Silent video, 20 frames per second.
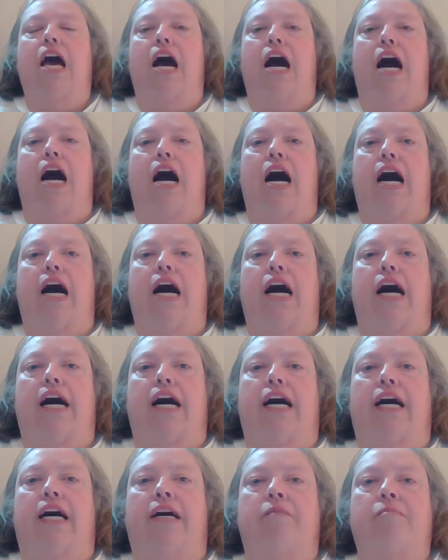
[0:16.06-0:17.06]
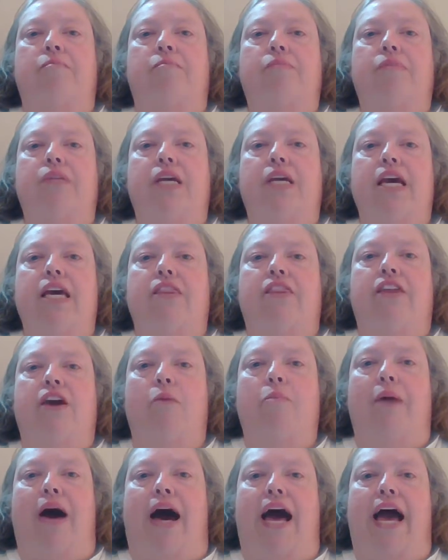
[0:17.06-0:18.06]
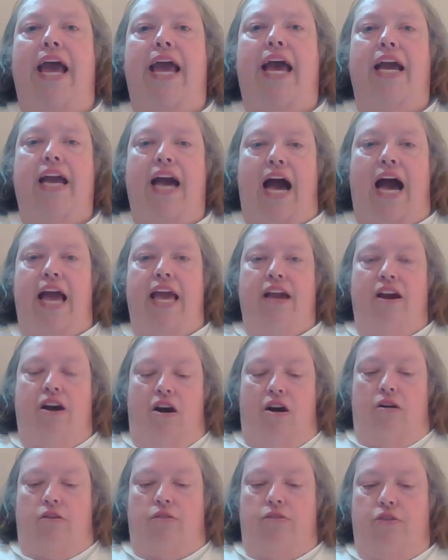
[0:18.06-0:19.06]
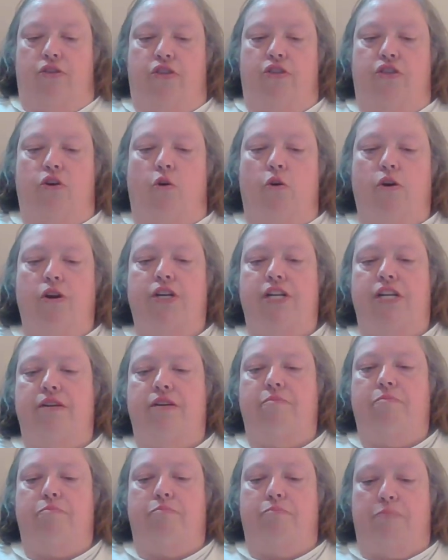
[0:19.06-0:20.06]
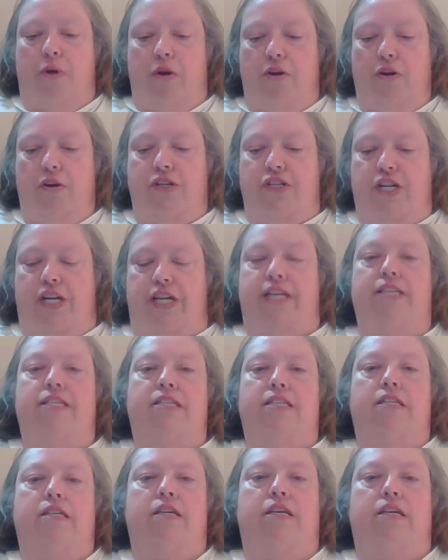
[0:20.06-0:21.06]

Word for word: Um, they're by a guy called Thornton Burgess.